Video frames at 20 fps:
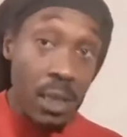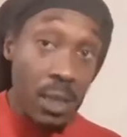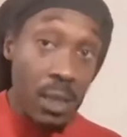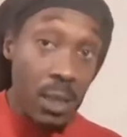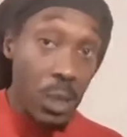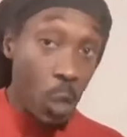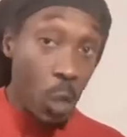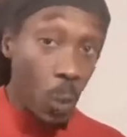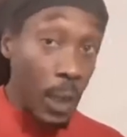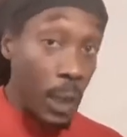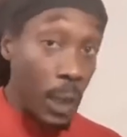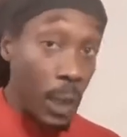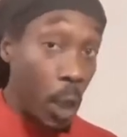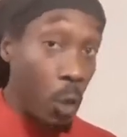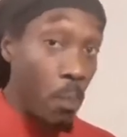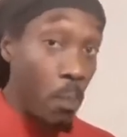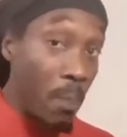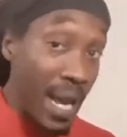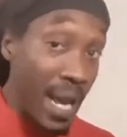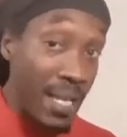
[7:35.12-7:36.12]
So we
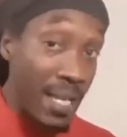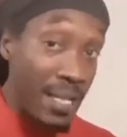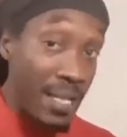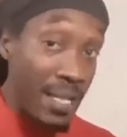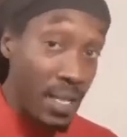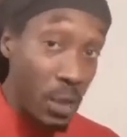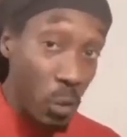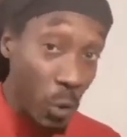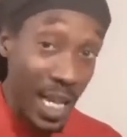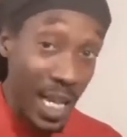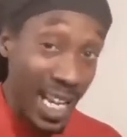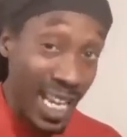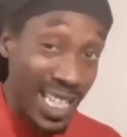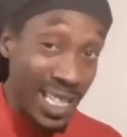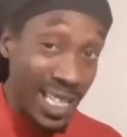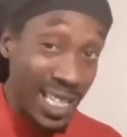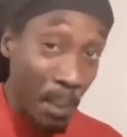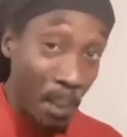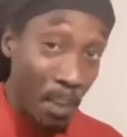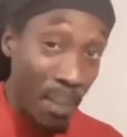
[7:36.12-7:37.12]
know masonry
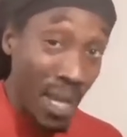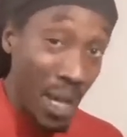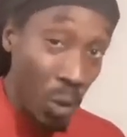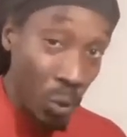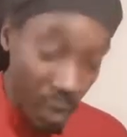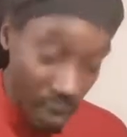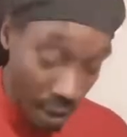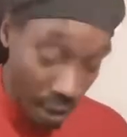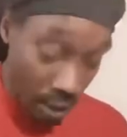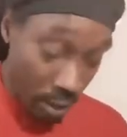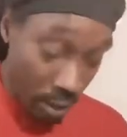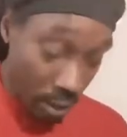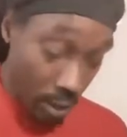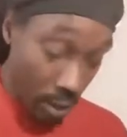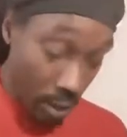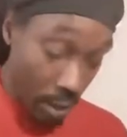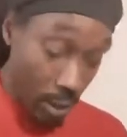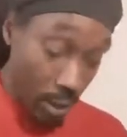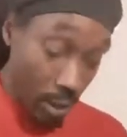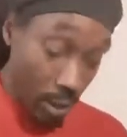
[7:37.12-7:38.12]
is building,
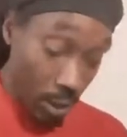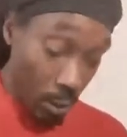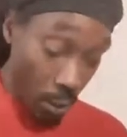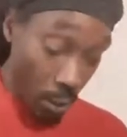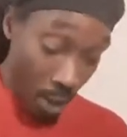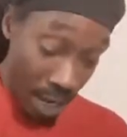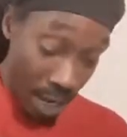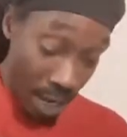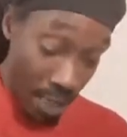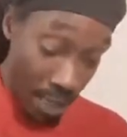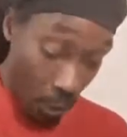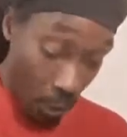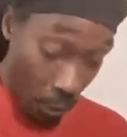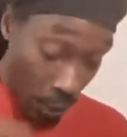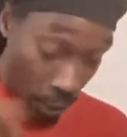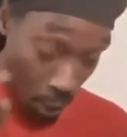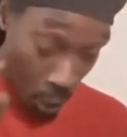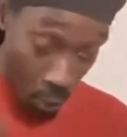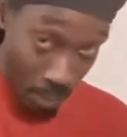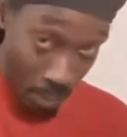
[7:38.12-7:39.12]
right?
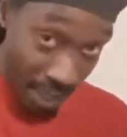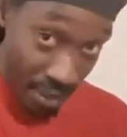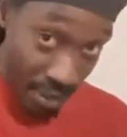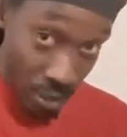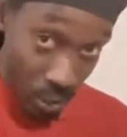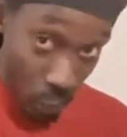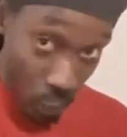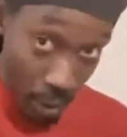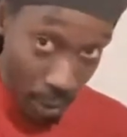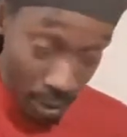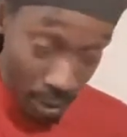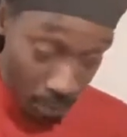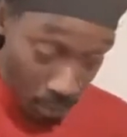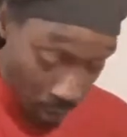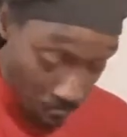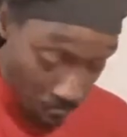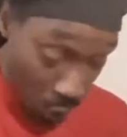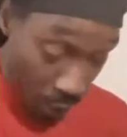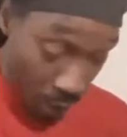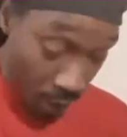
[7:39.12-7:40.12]
We know masonry is
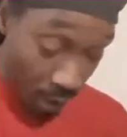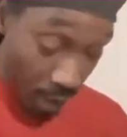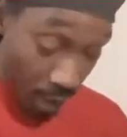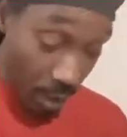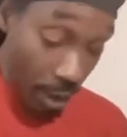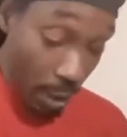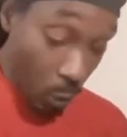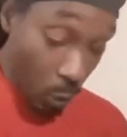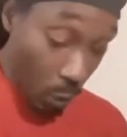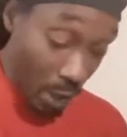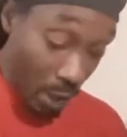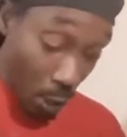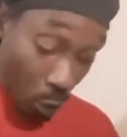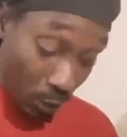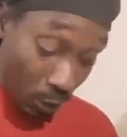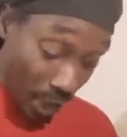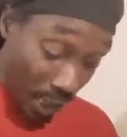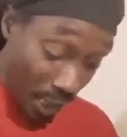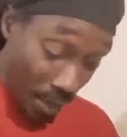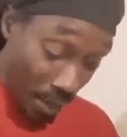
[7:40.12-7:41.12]
building. We know
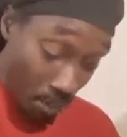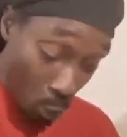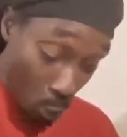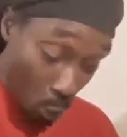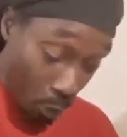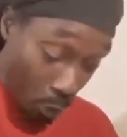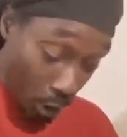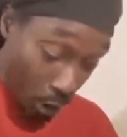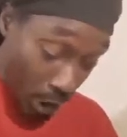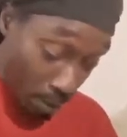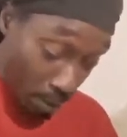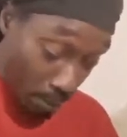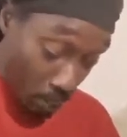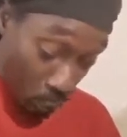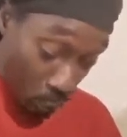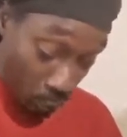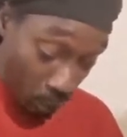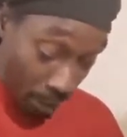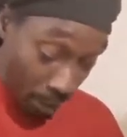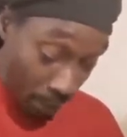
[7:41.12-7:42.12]
that in Moorish
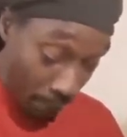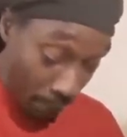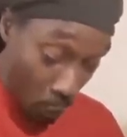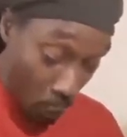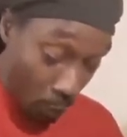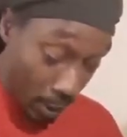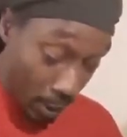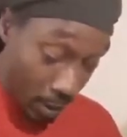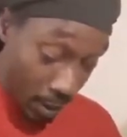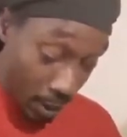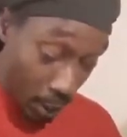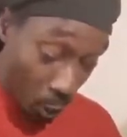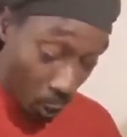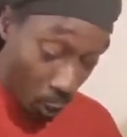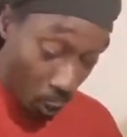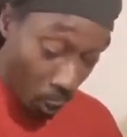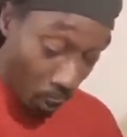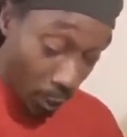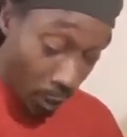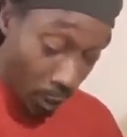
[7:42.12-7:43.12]
Hebrew, they're focusing
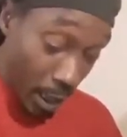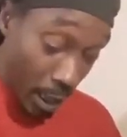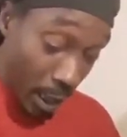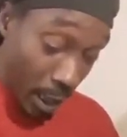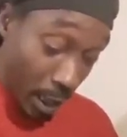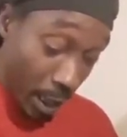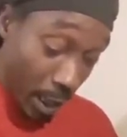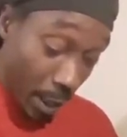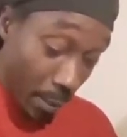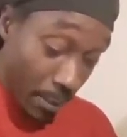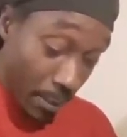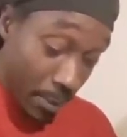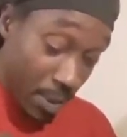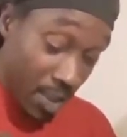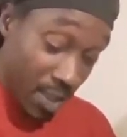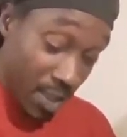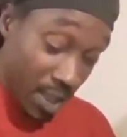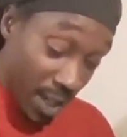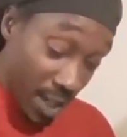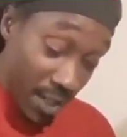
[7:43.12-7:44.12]
on
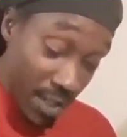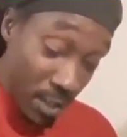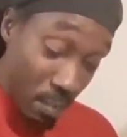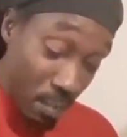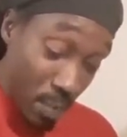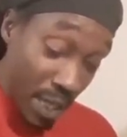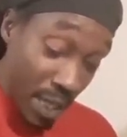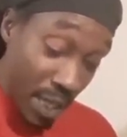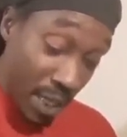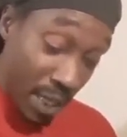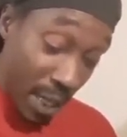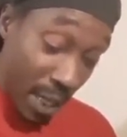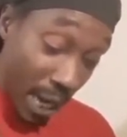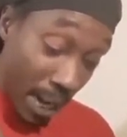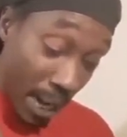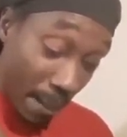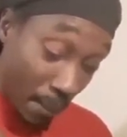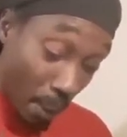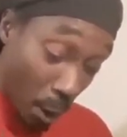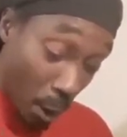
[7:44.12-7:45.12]
suns being
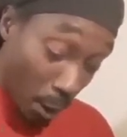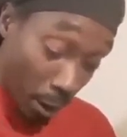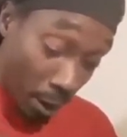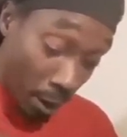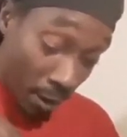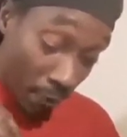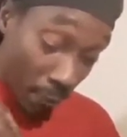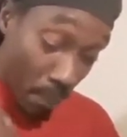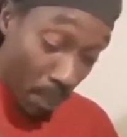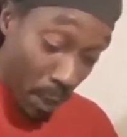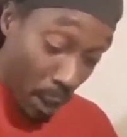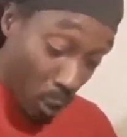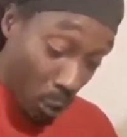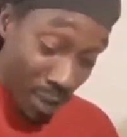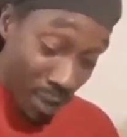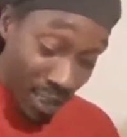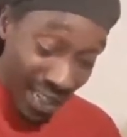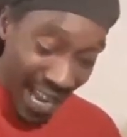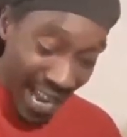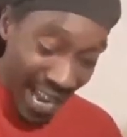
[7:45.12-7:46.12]
a part of
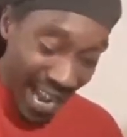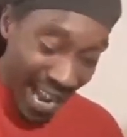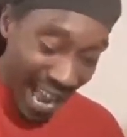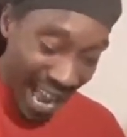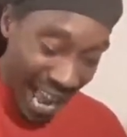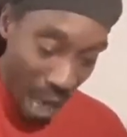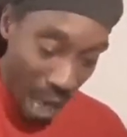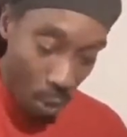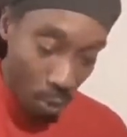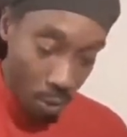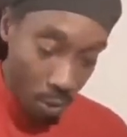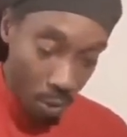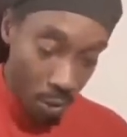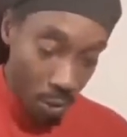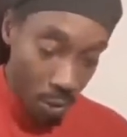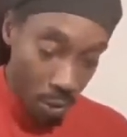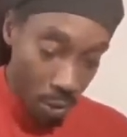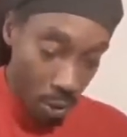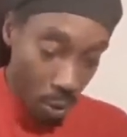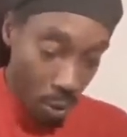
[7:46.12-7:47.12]
building a house.
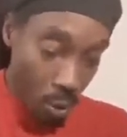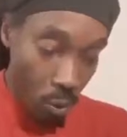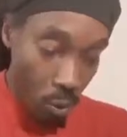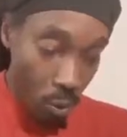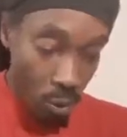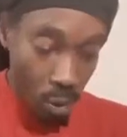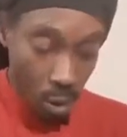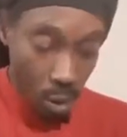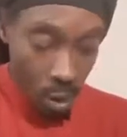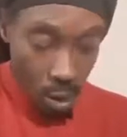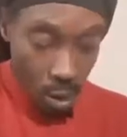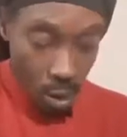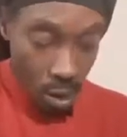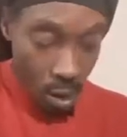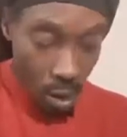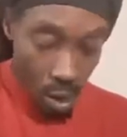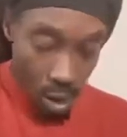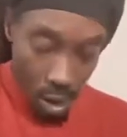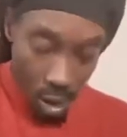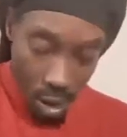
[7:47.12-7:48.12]
So
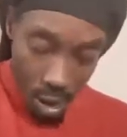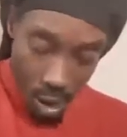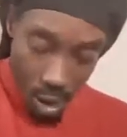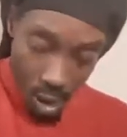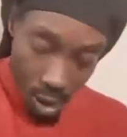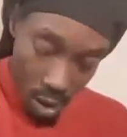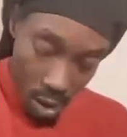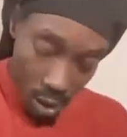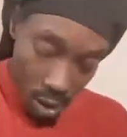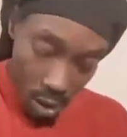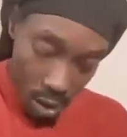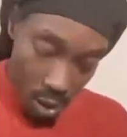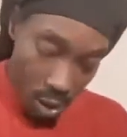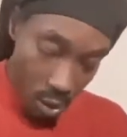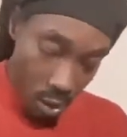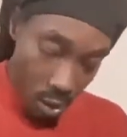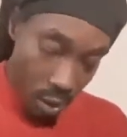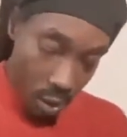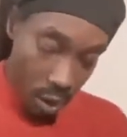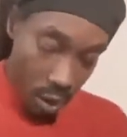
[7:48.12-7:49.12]
let's
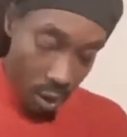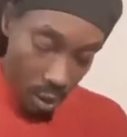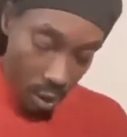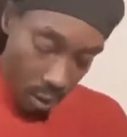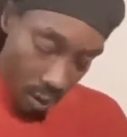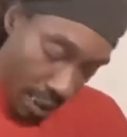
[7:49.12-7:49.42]
go here.